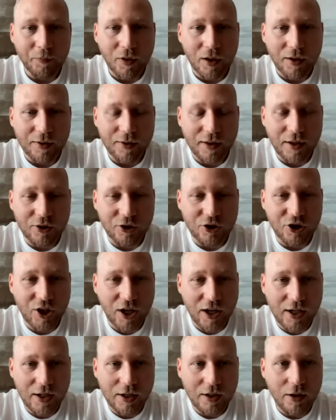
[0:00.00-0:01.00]
the
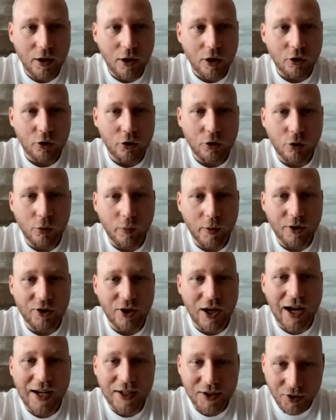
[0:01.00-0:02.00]
chain to which
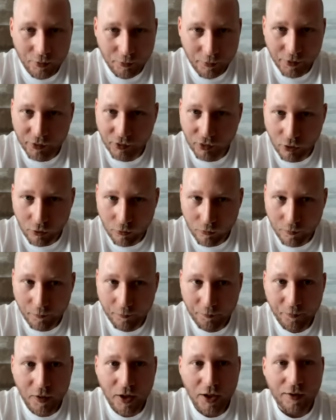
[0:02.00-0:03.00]
Atom is
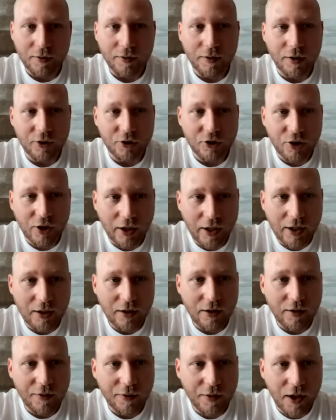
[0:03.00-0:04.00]
home, the
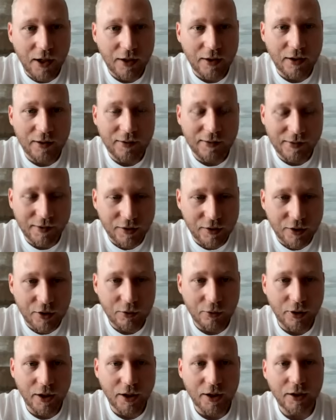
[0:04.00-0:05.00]
chain that is
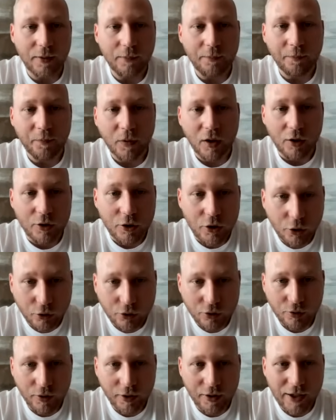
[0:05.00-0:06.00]
securing
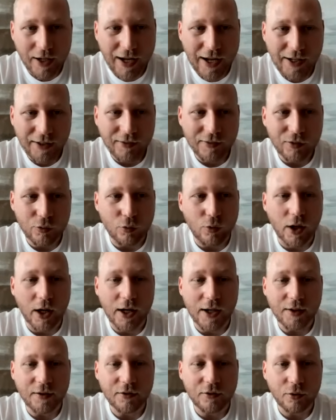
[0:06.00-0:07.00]
Neutron and
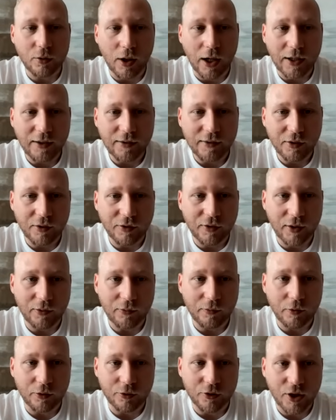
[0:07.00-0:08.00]
Stride, 2 highly
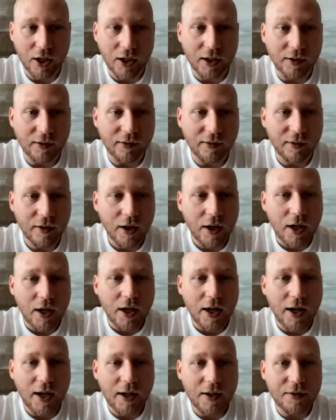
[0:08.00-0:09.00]
successful chains.
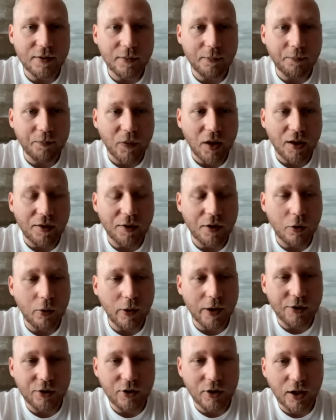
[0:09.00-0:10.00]
And the
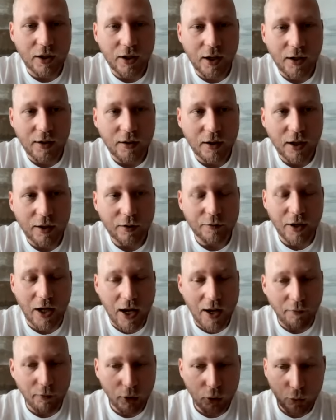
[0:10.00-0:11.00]
question and kind of the
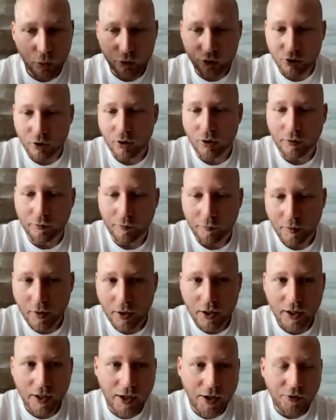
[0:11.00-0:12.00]
evolution of
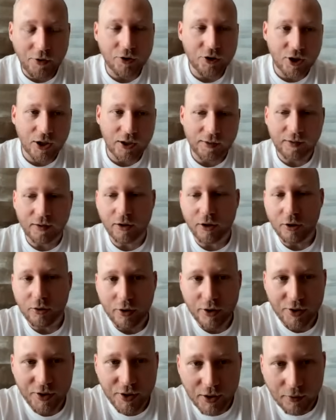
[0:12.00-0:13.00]
interchain
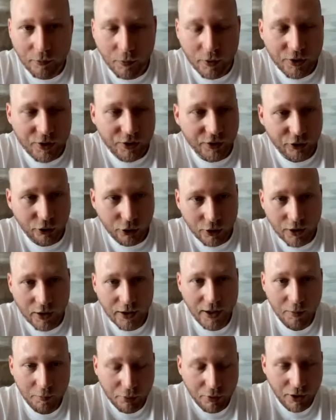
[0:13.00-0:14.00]
security, which is currently
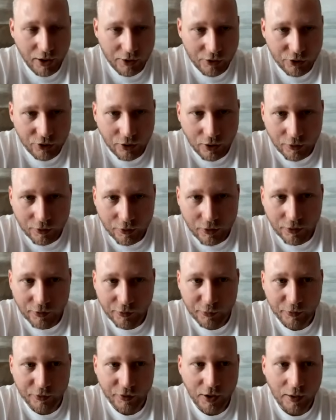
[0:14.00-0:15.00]
in production on the
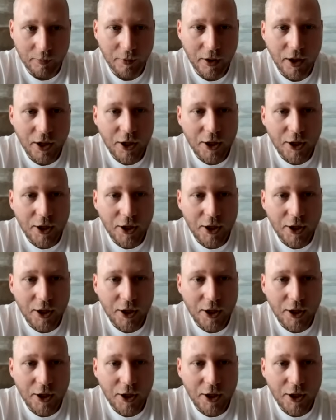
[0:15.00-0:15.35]
Cosmos Hub,